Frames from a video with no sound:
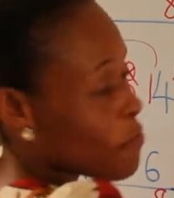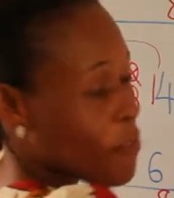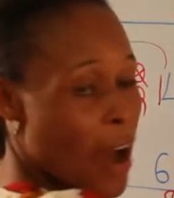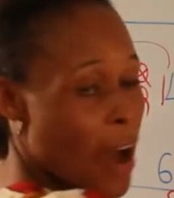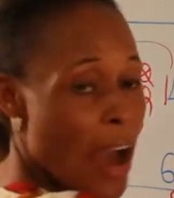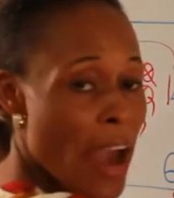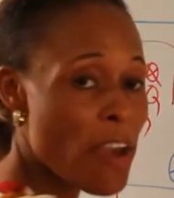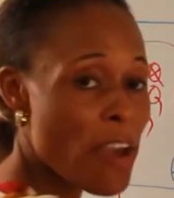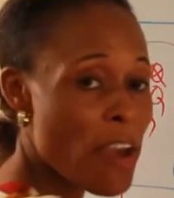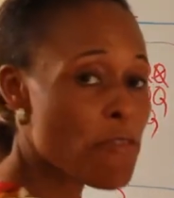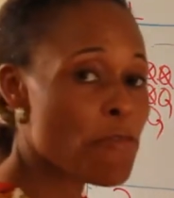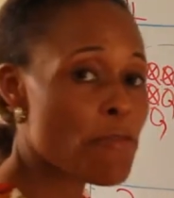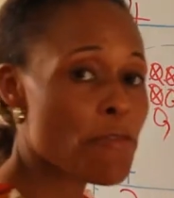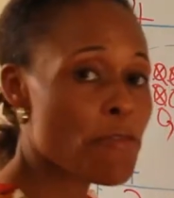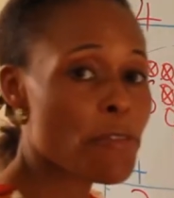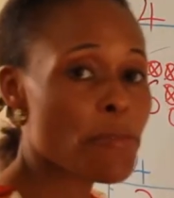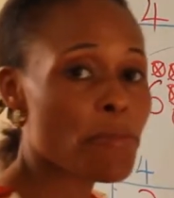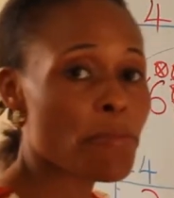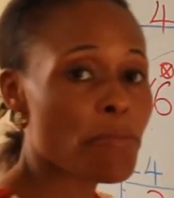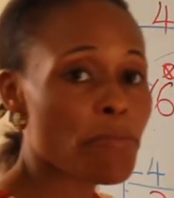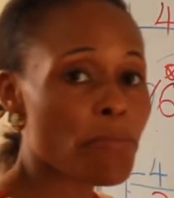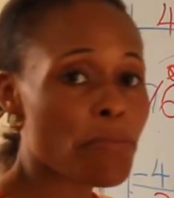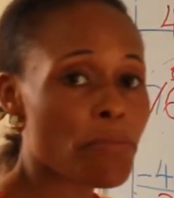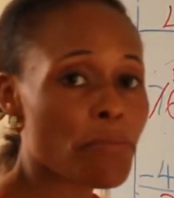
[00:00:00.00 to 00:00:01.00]
5?
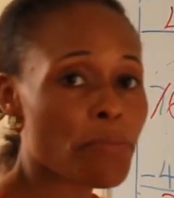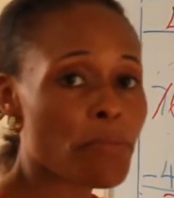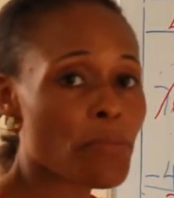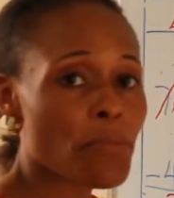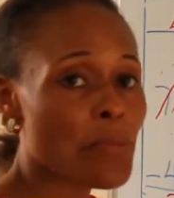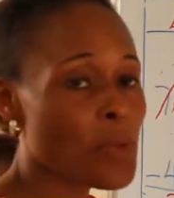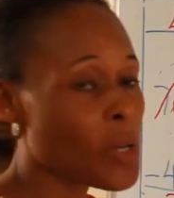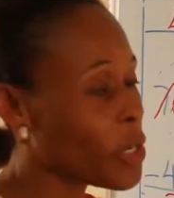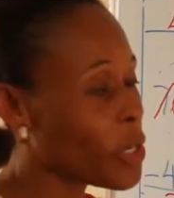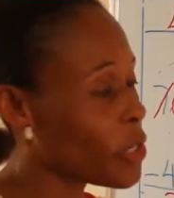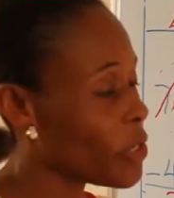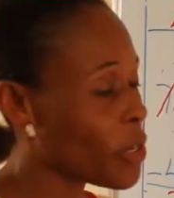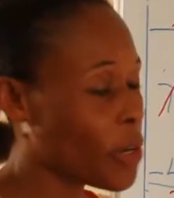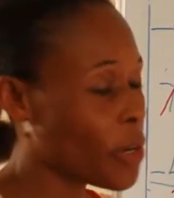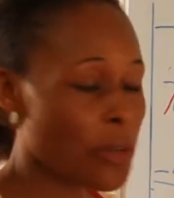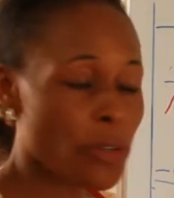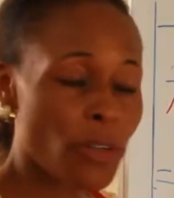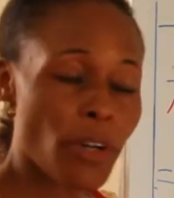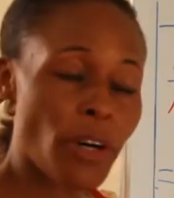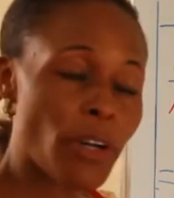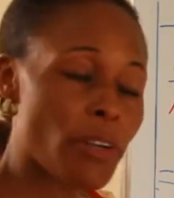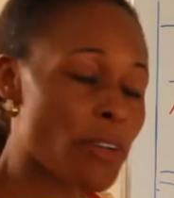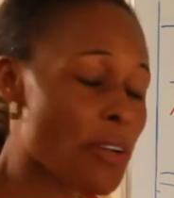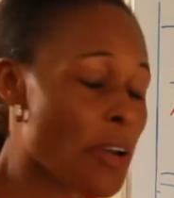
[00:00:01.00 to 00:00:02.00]
No,
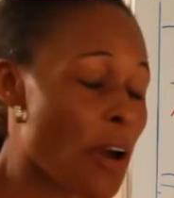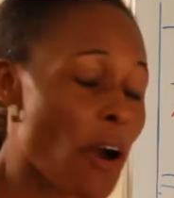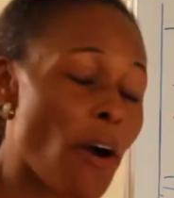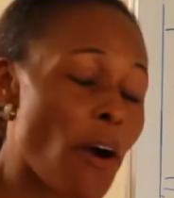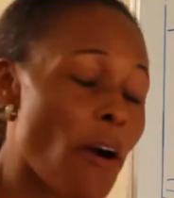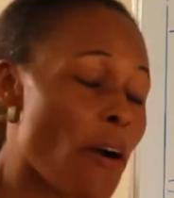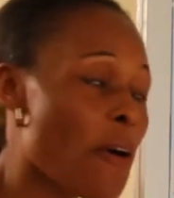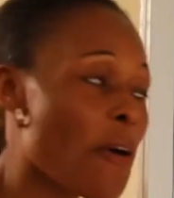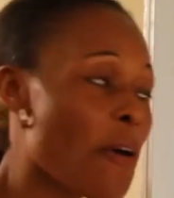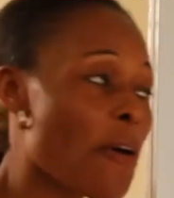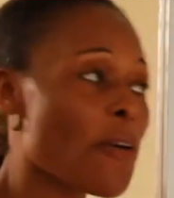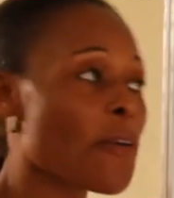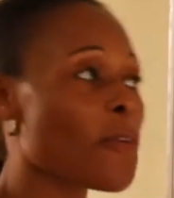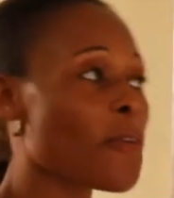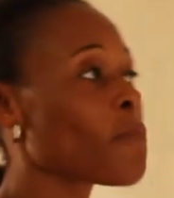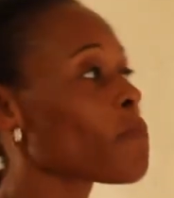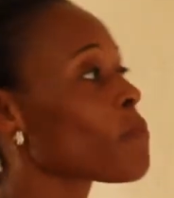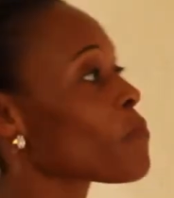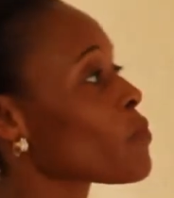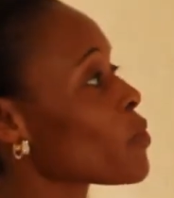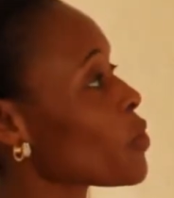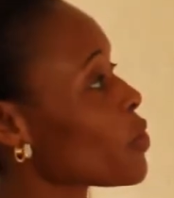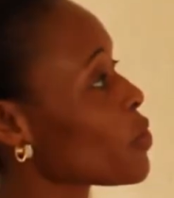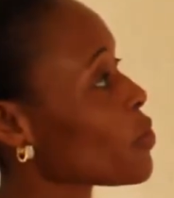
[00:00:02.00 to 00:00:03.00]
no, no.